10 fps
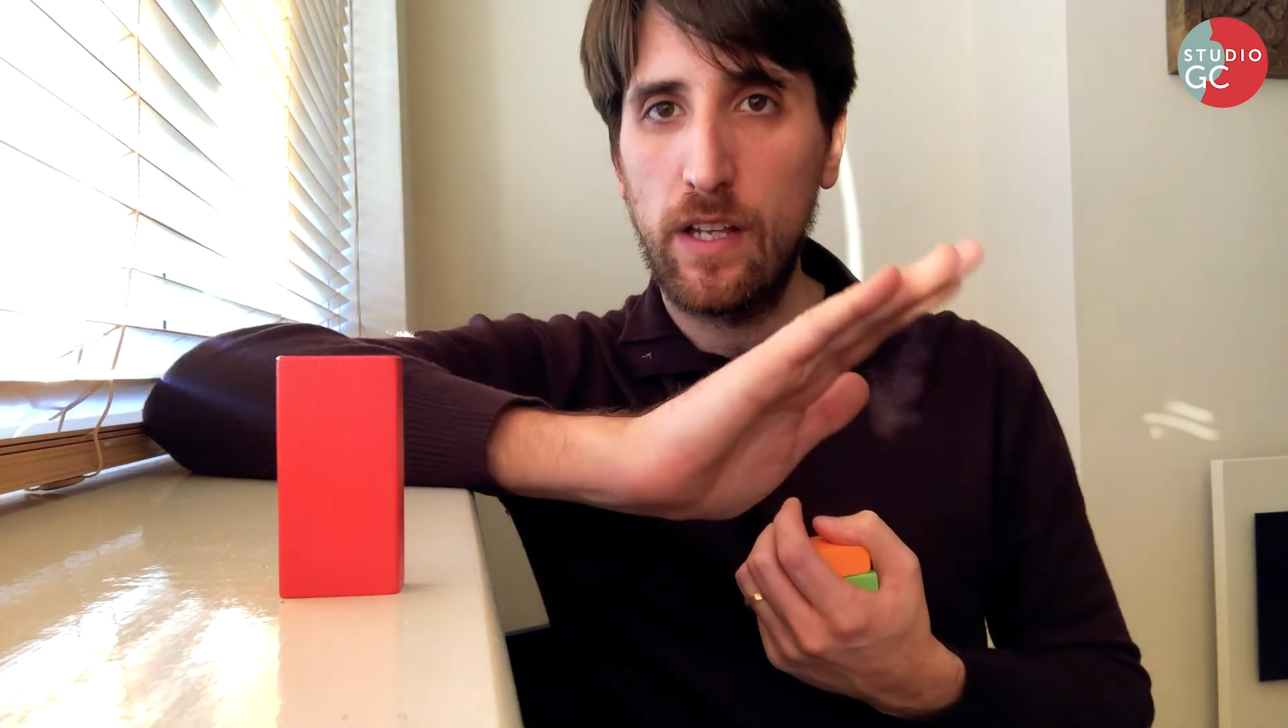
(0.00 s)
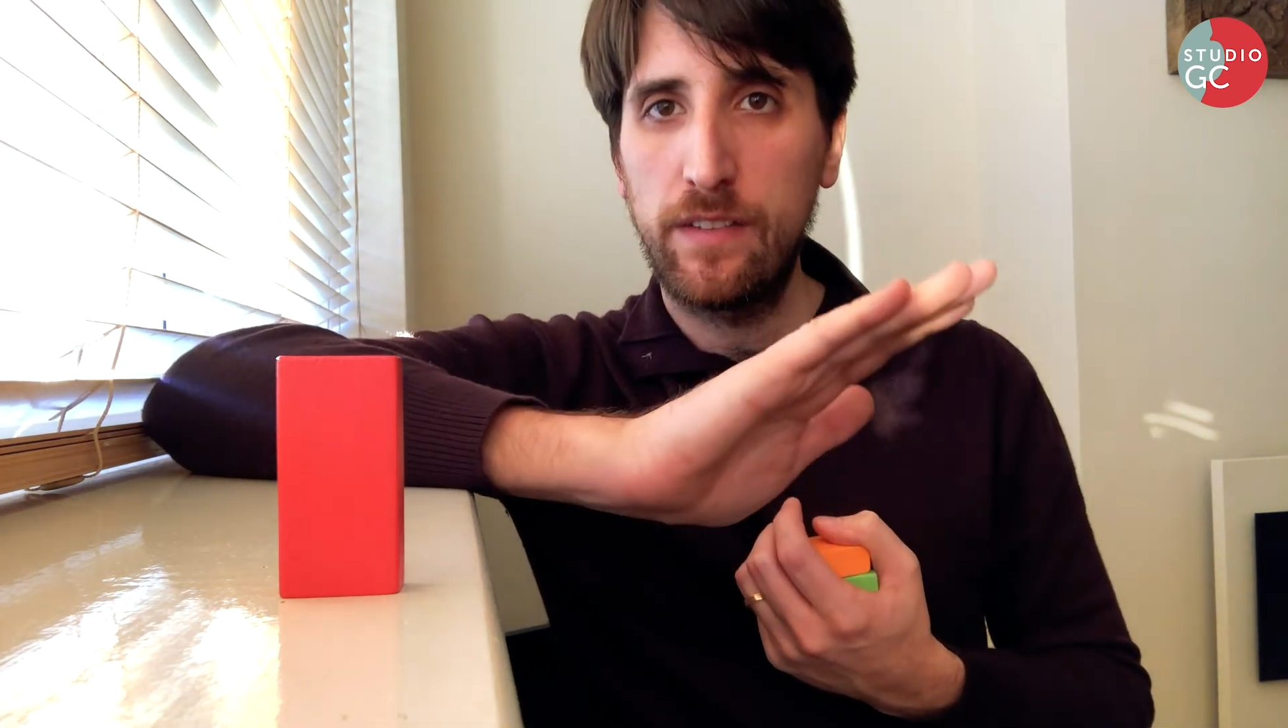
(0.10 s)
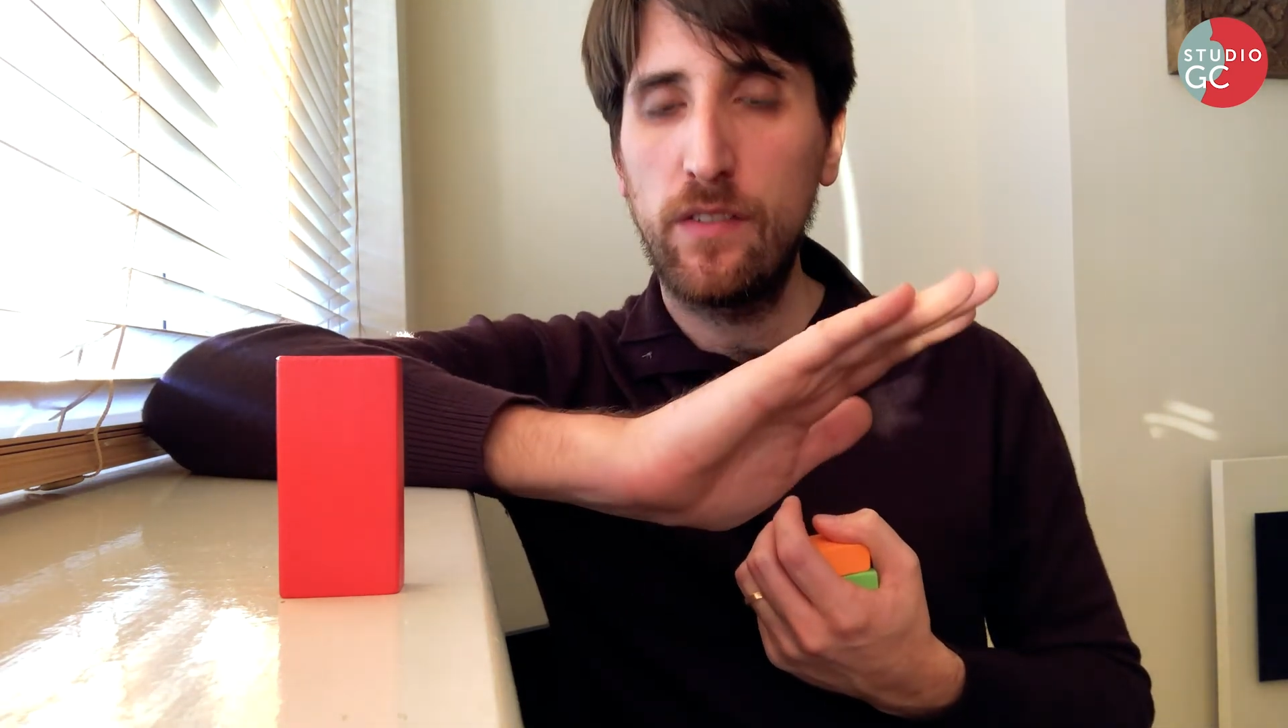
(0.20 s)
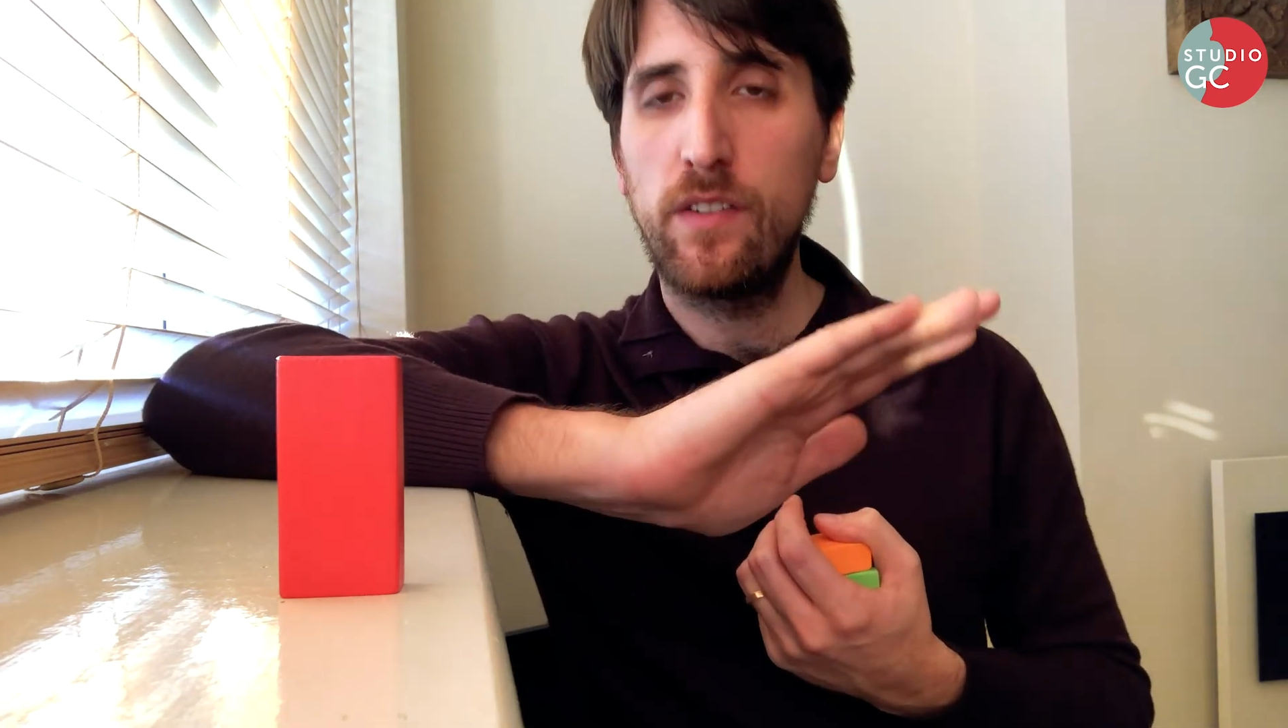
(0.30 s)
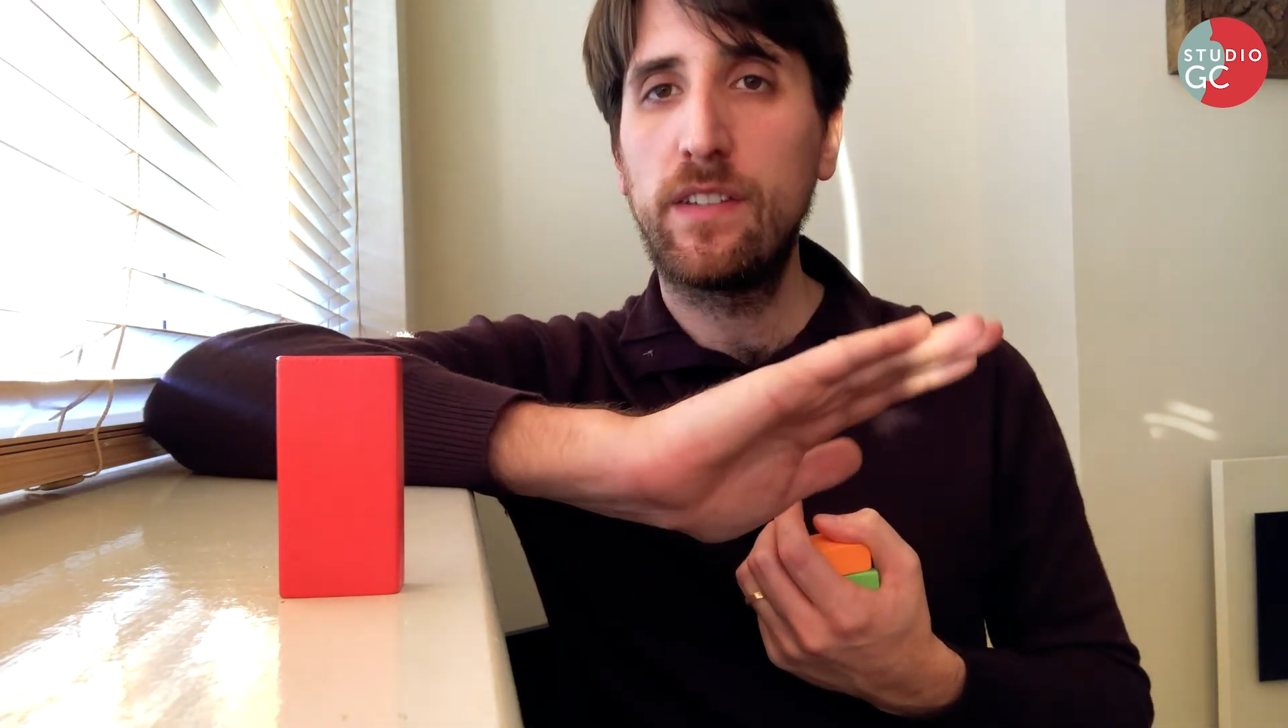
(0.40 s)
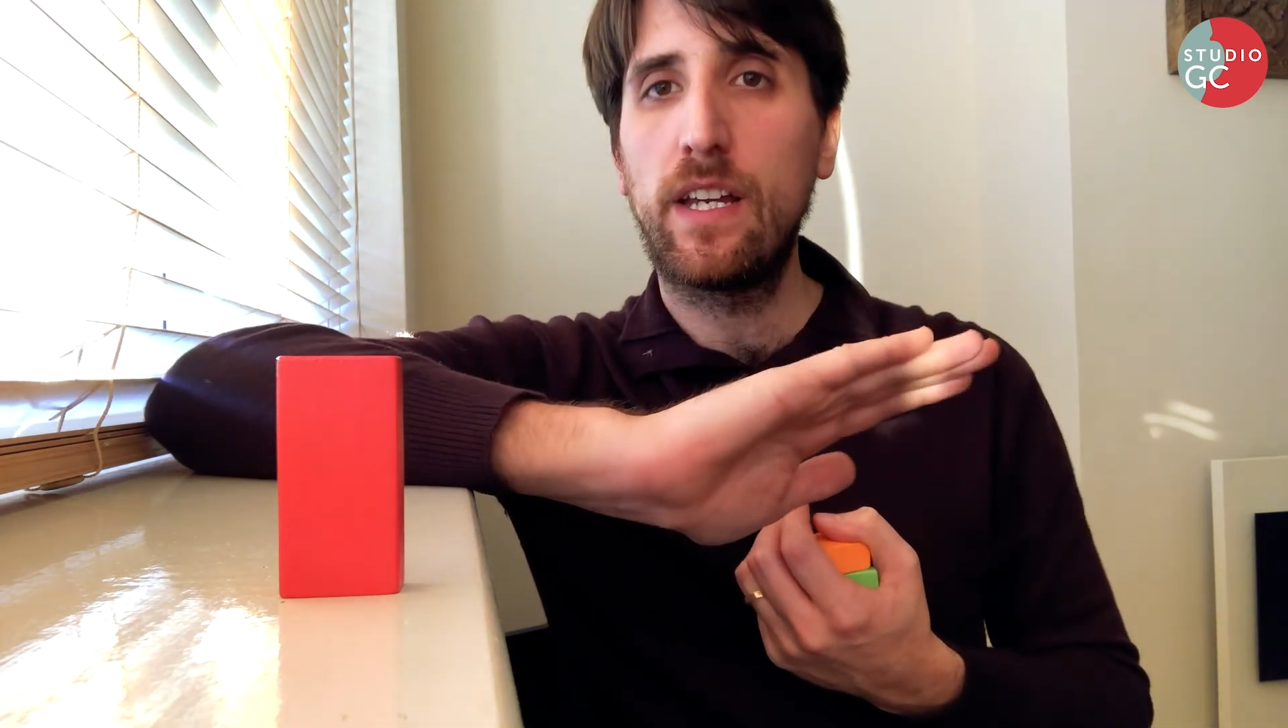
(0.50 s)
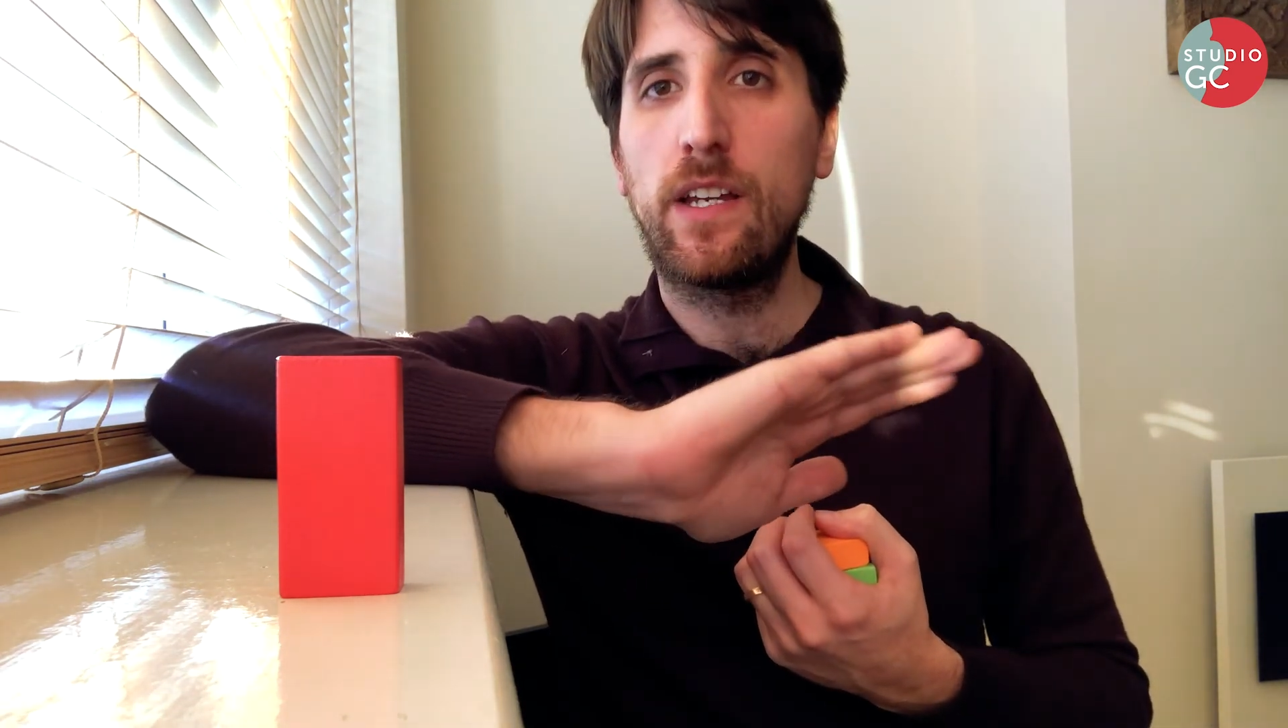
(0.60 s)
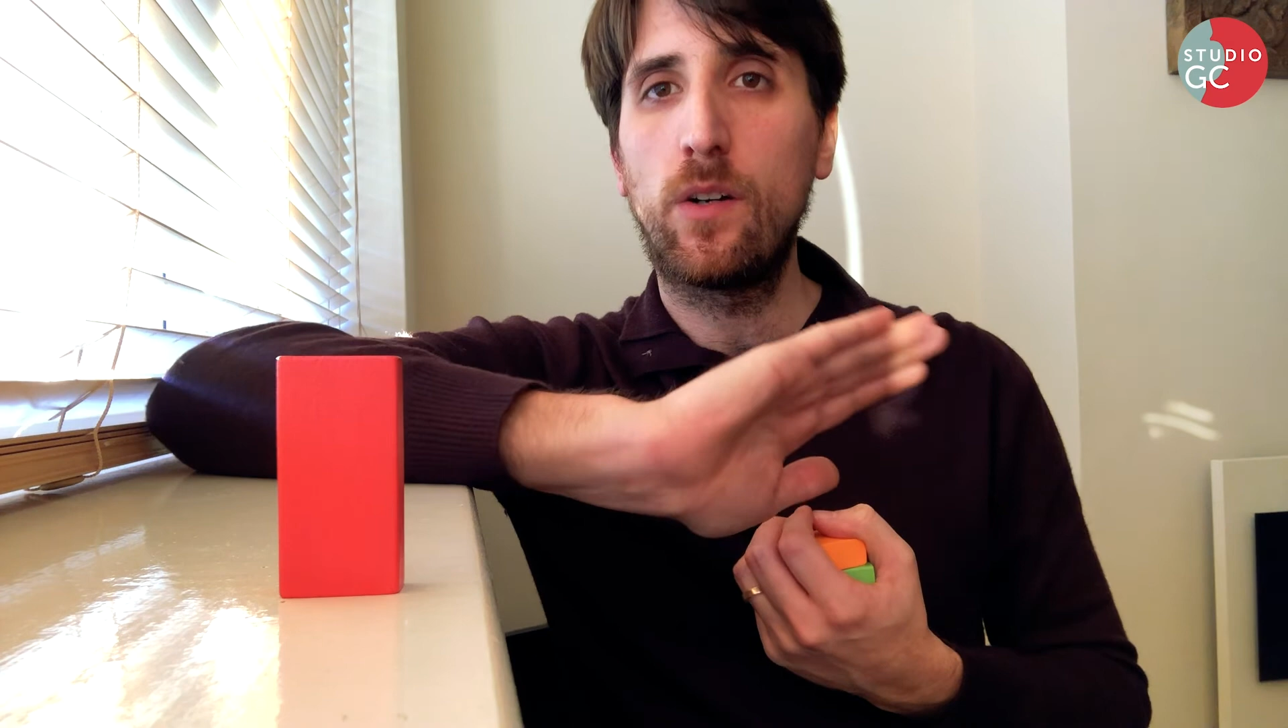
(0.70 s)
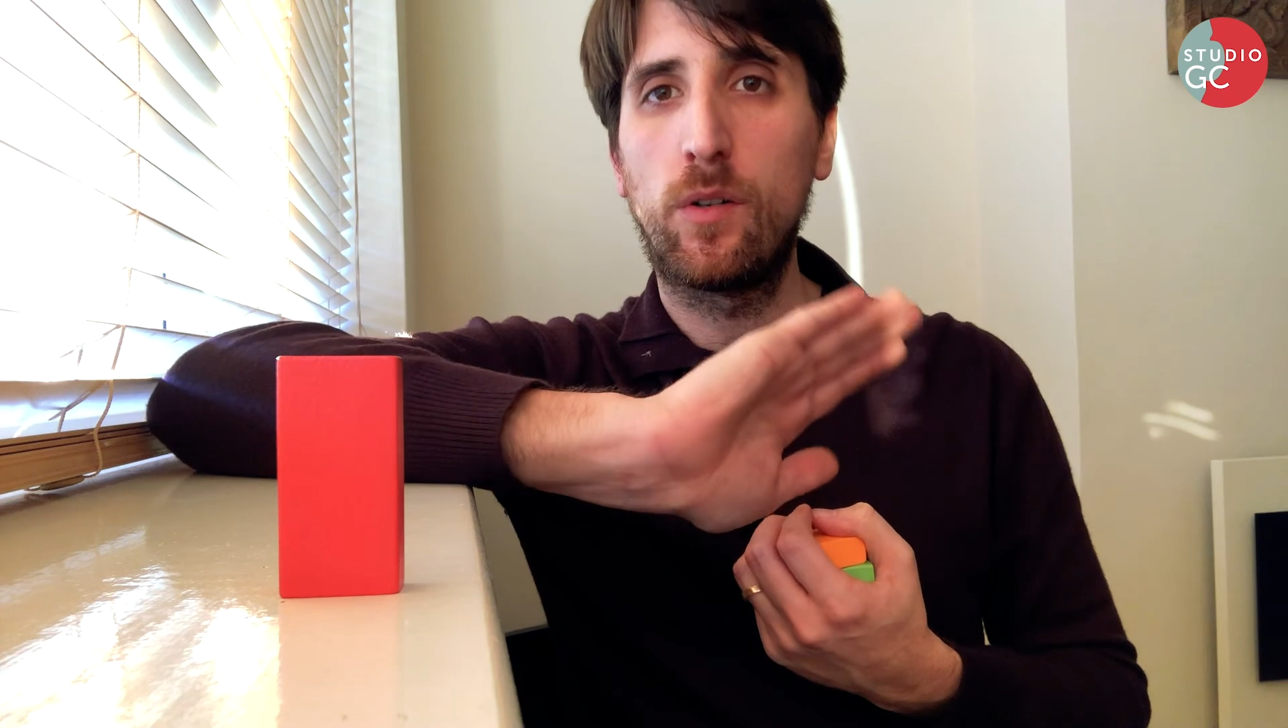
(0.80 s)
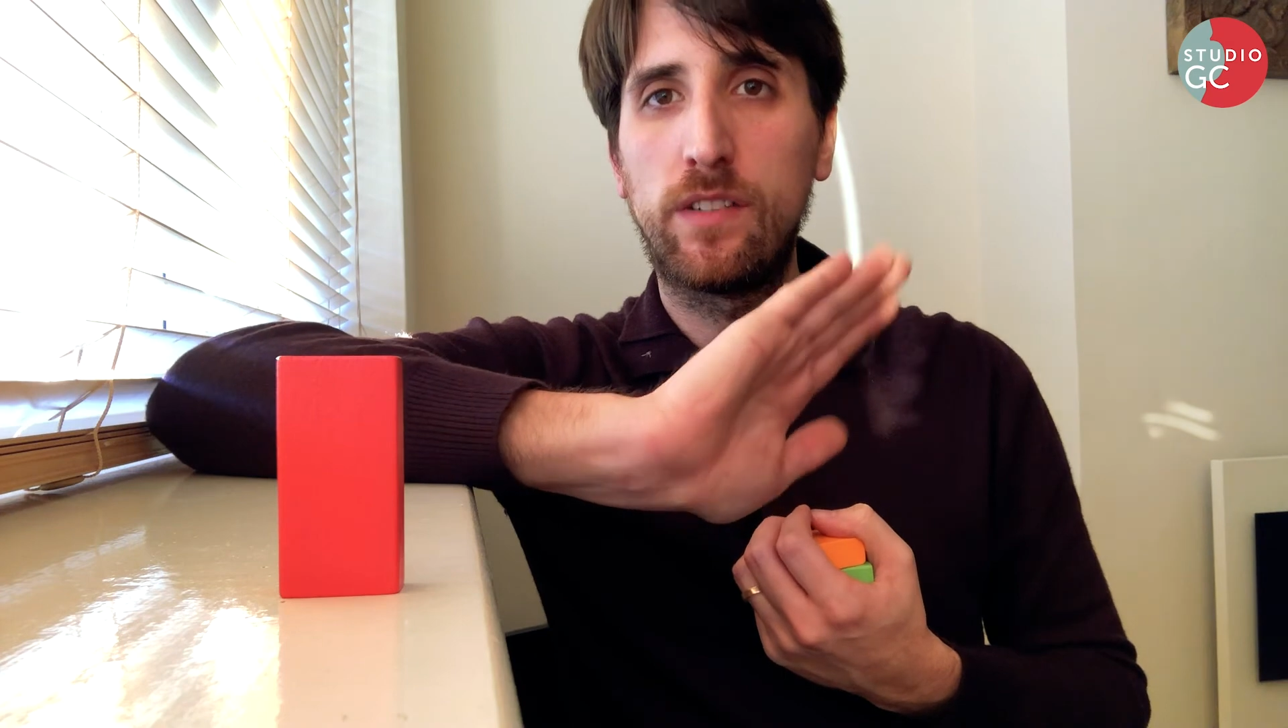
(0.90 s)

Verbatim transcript: different day or